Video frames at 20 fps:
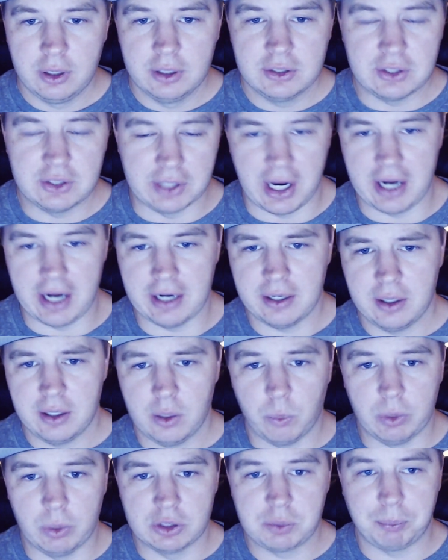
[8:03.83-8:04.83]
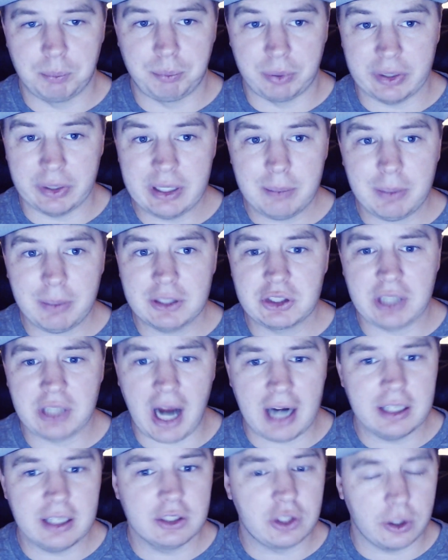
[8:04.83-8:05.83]
today, which pretty much
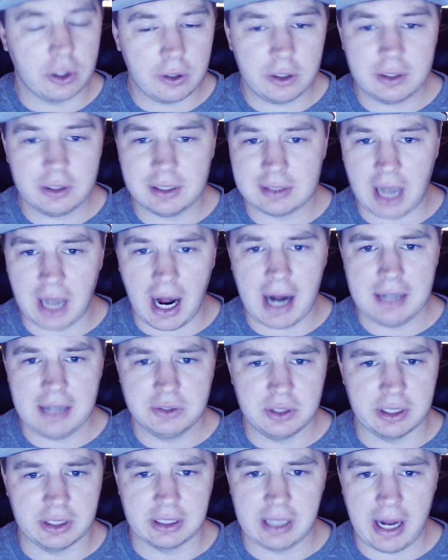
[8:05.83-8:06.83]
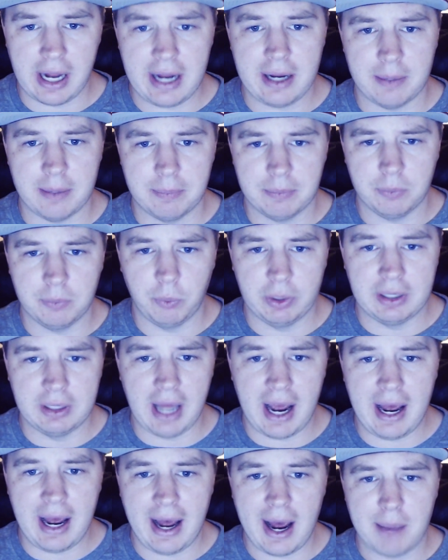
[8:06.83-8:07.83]
kind of turned the tides of the game when
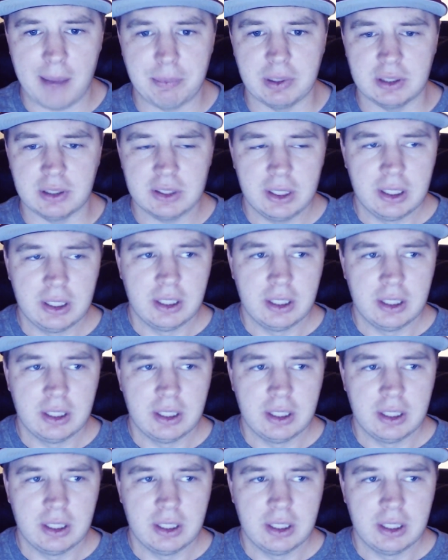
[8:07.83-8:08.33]
that happened.